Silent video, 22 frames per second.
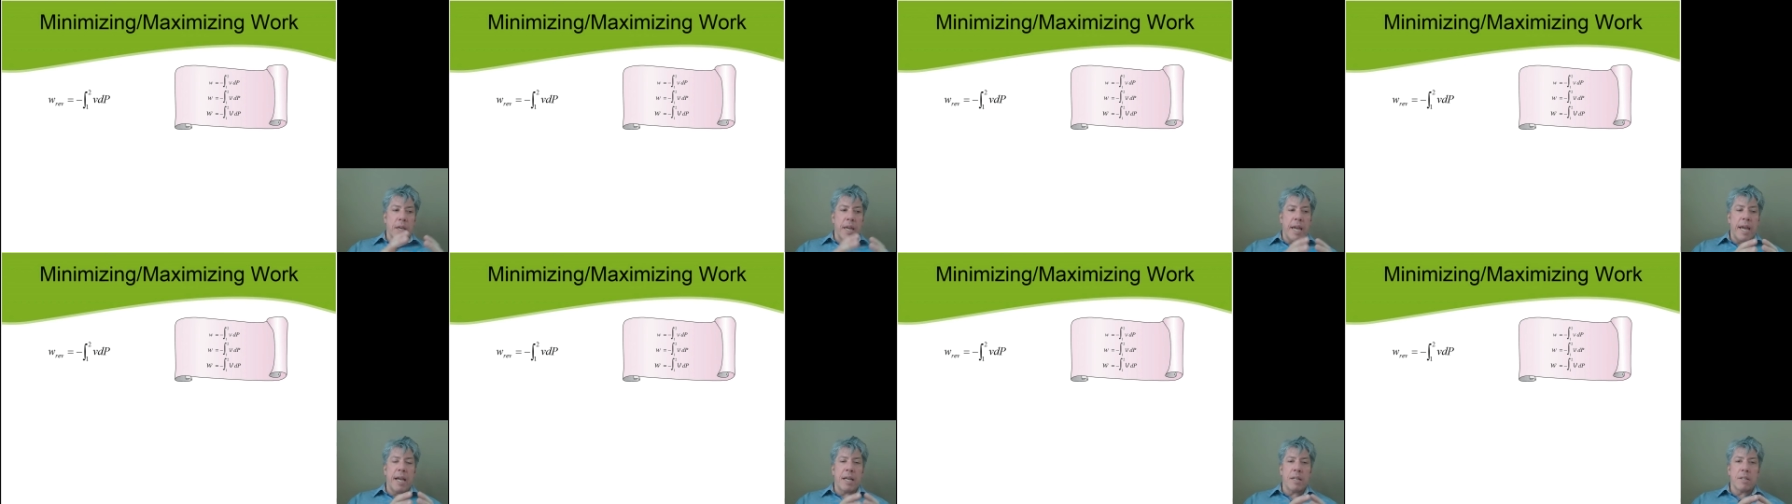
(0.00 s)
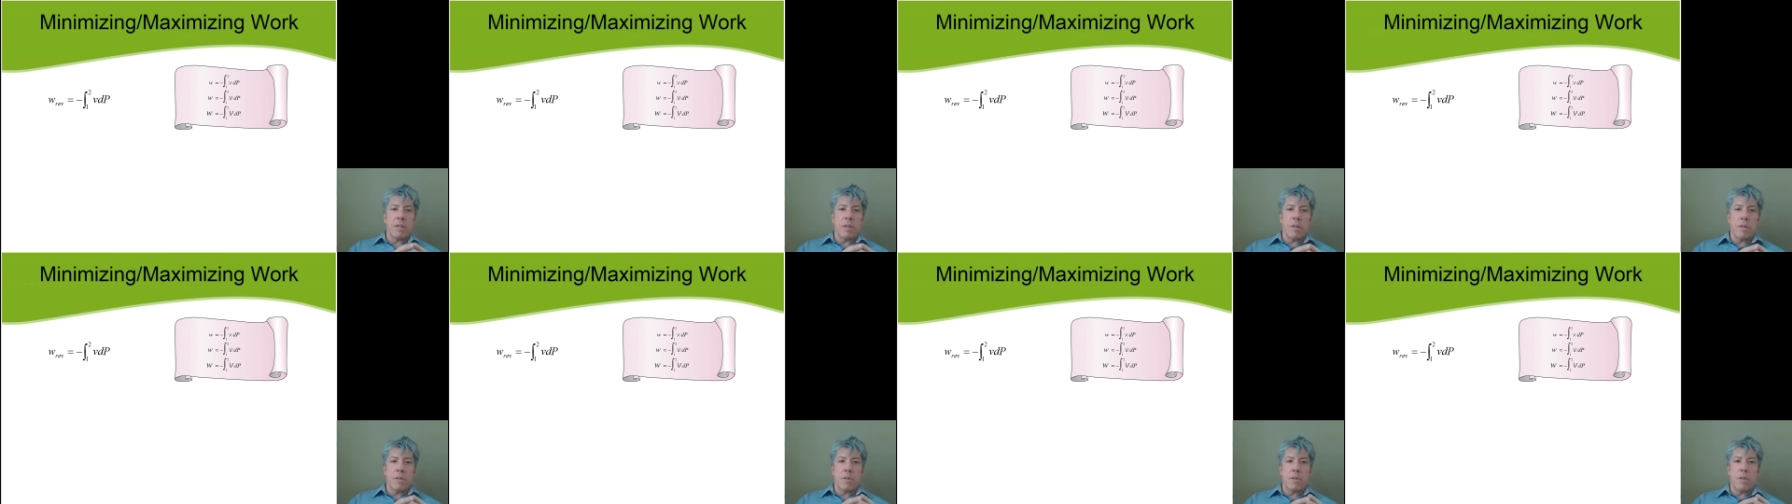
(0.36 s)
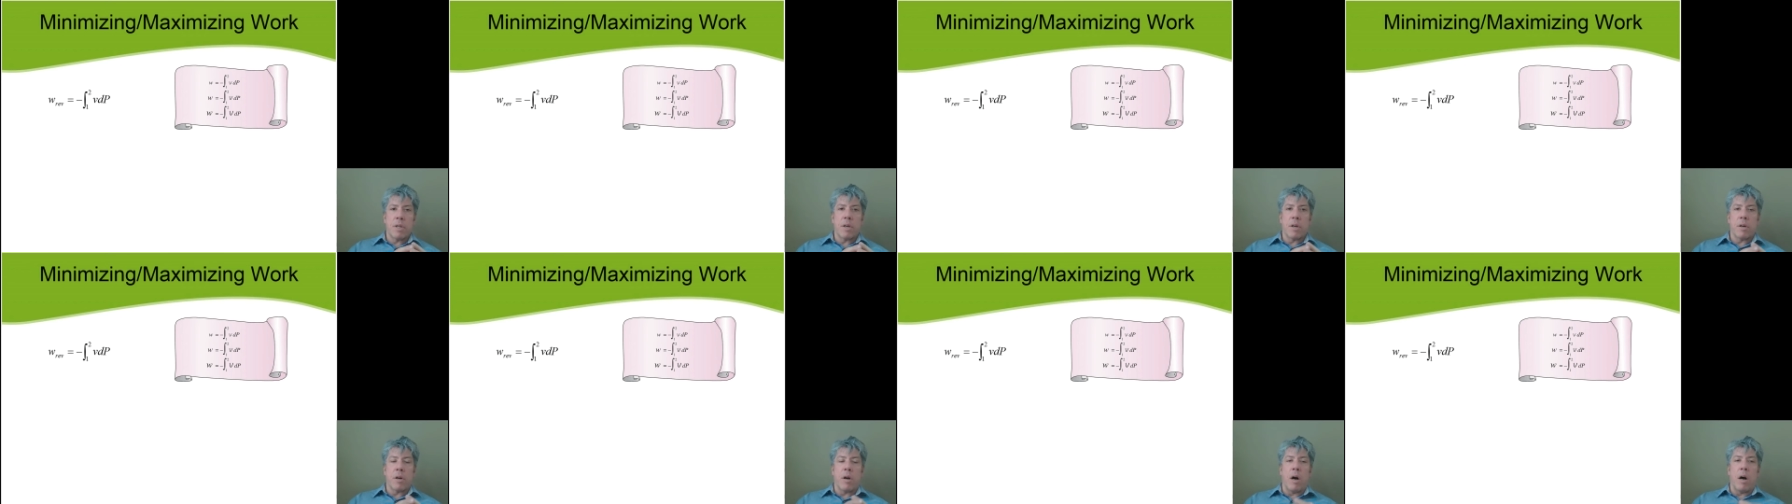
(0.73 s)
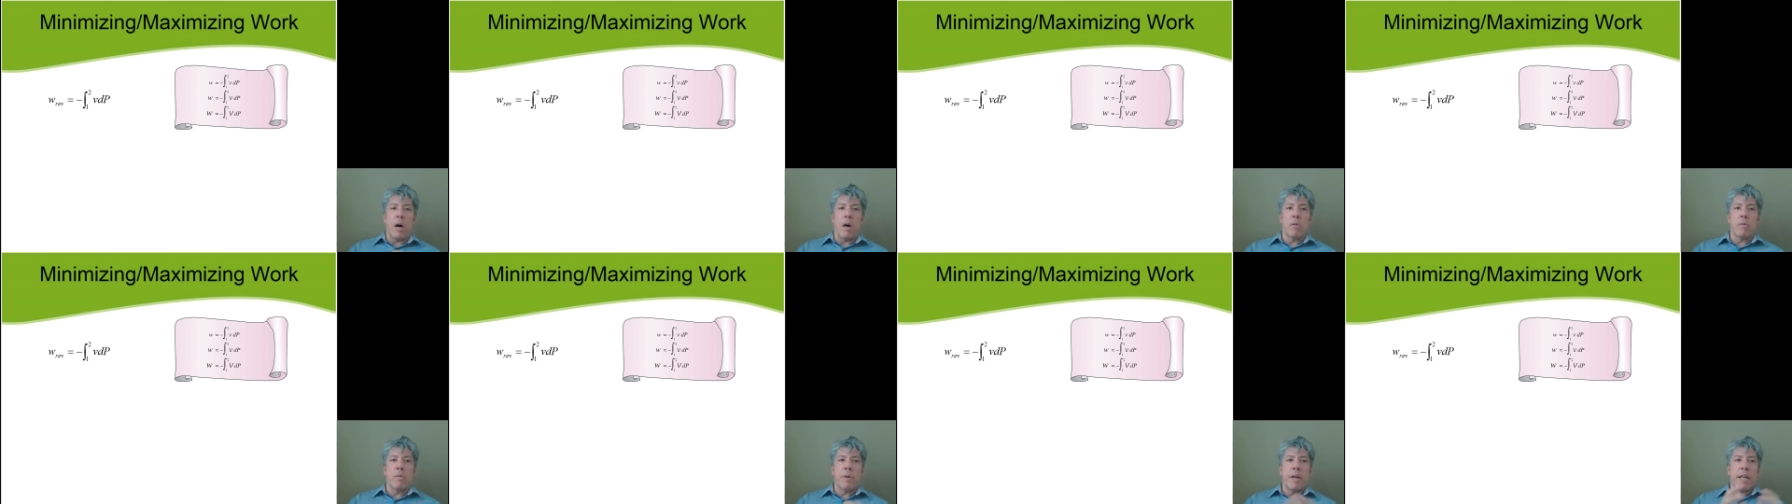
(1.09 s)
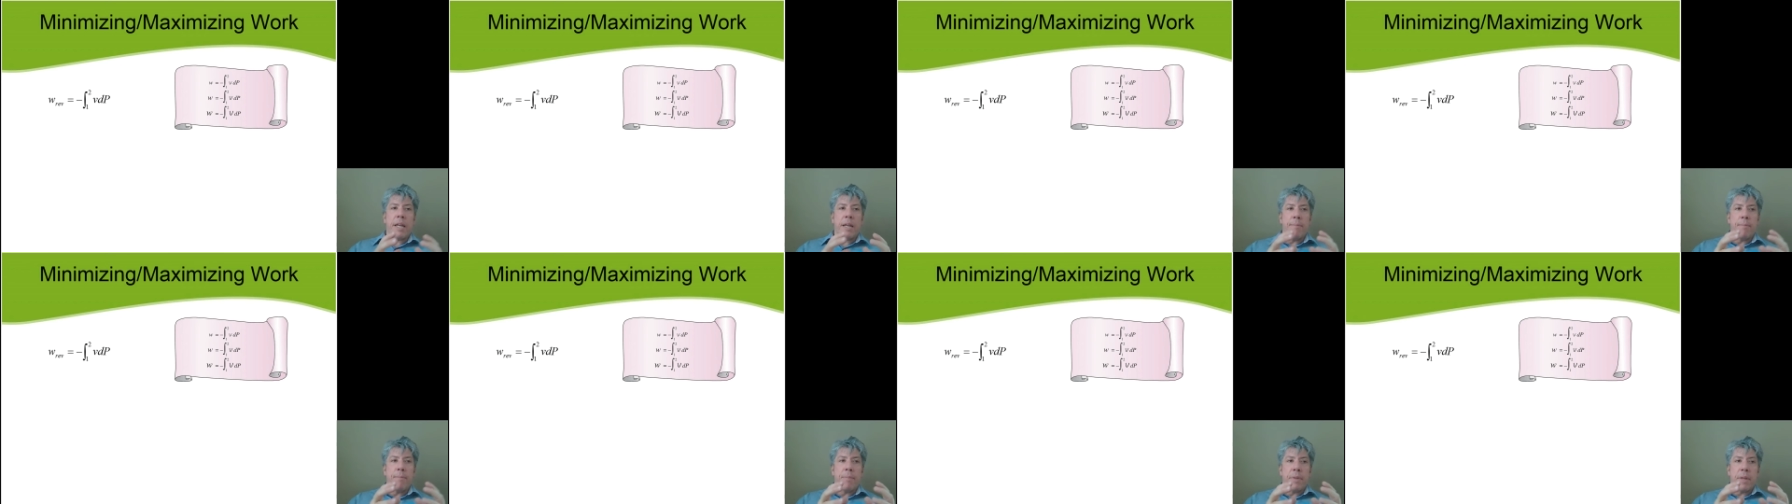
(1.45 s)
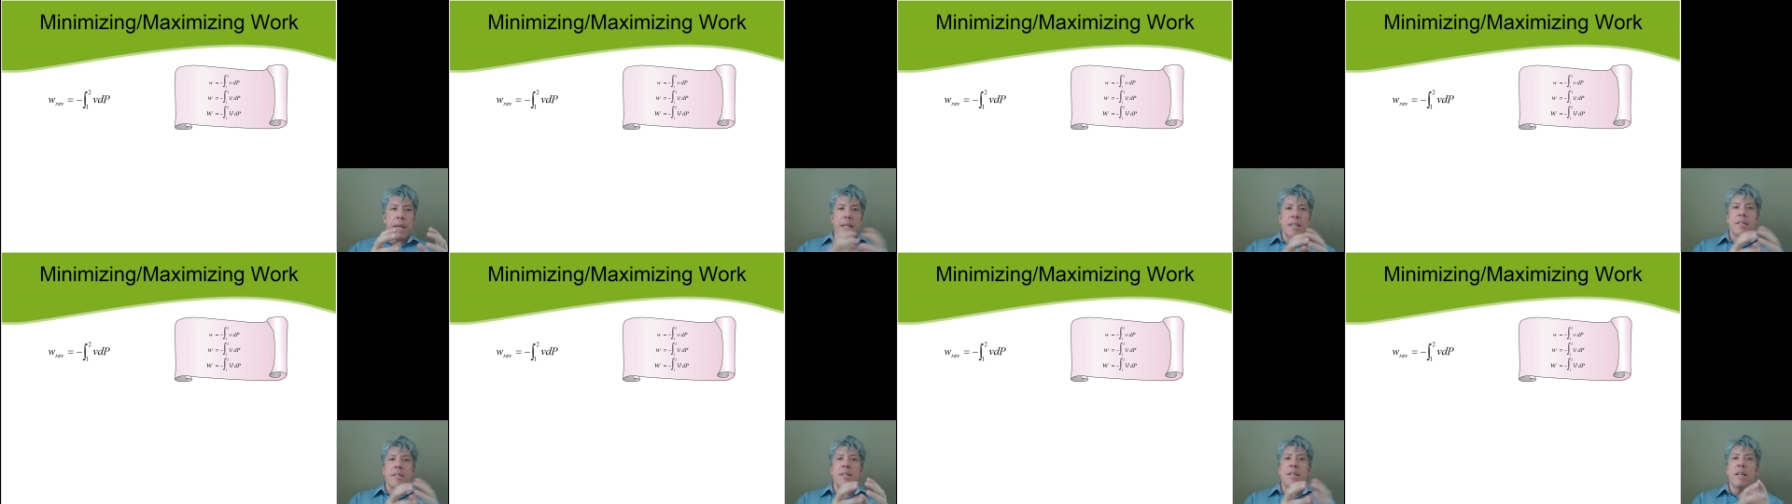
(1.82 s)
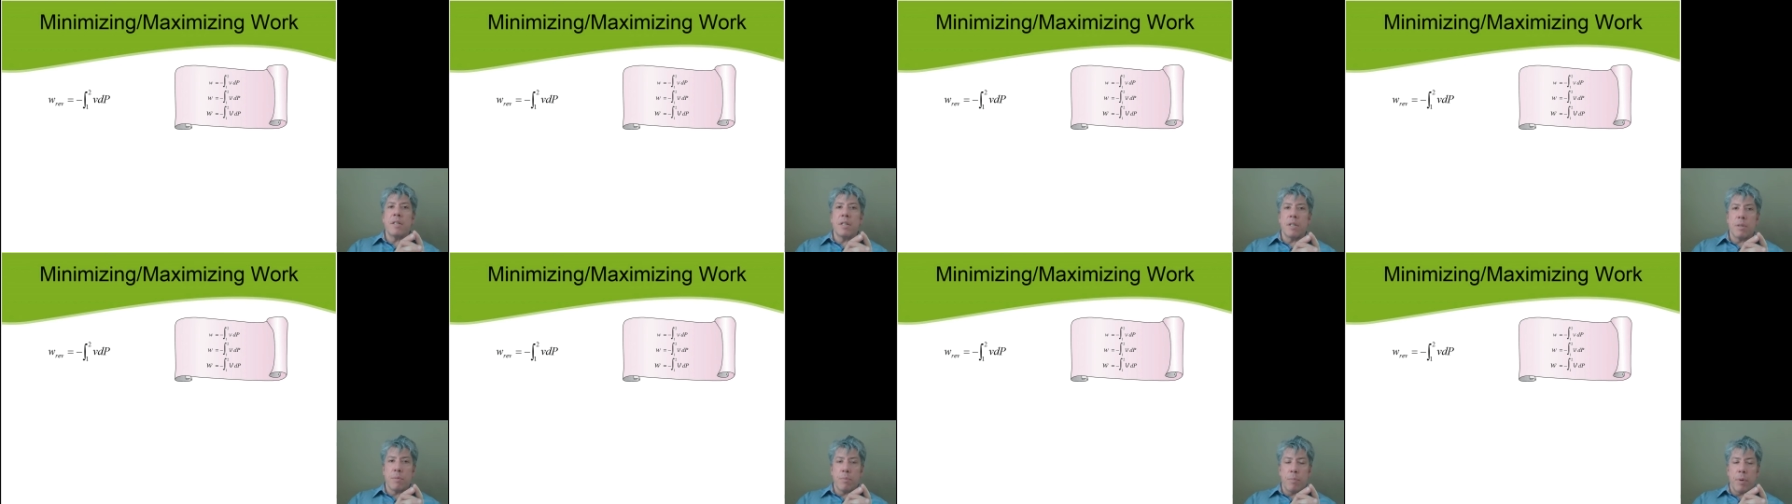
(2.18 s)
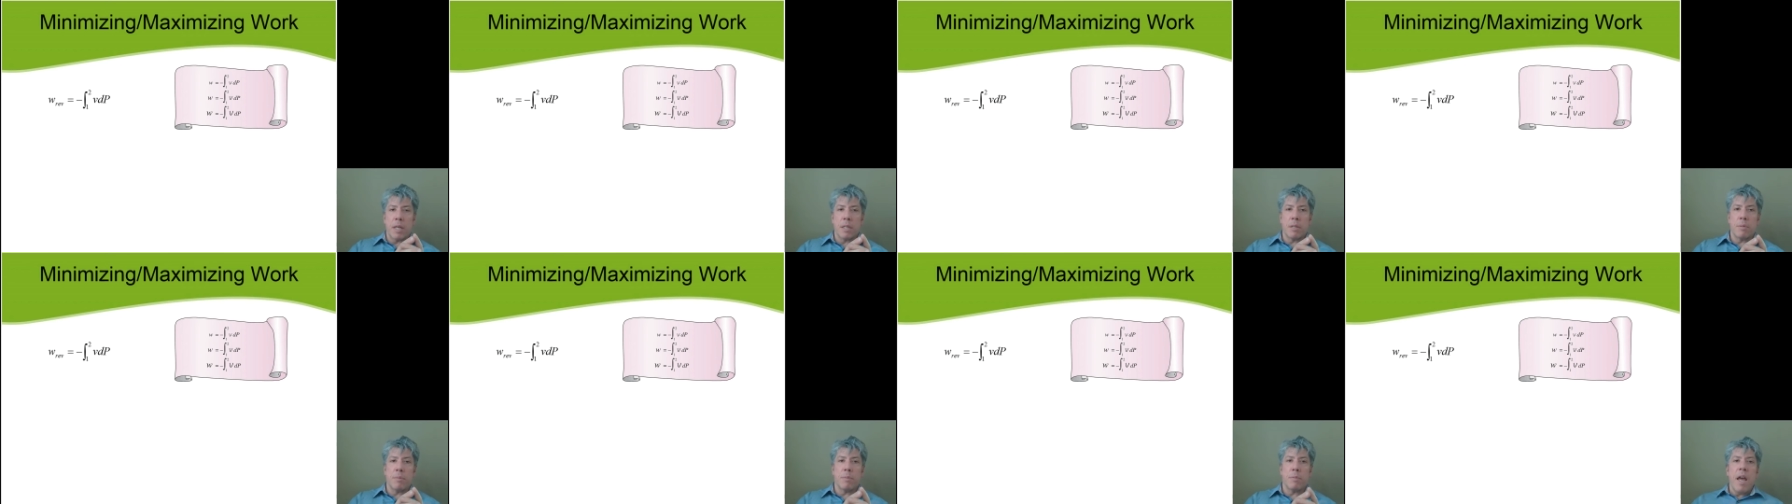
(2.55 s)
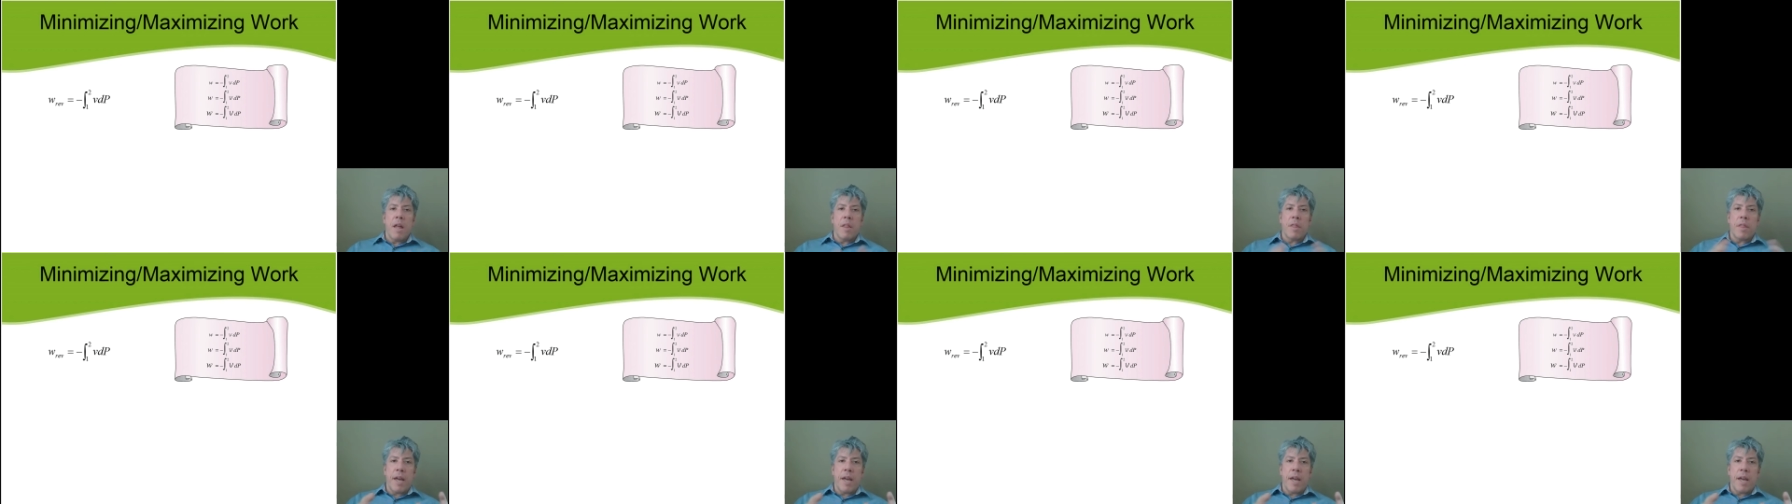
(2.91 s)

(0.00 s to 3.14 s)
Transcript: gases that are already as dense as possible,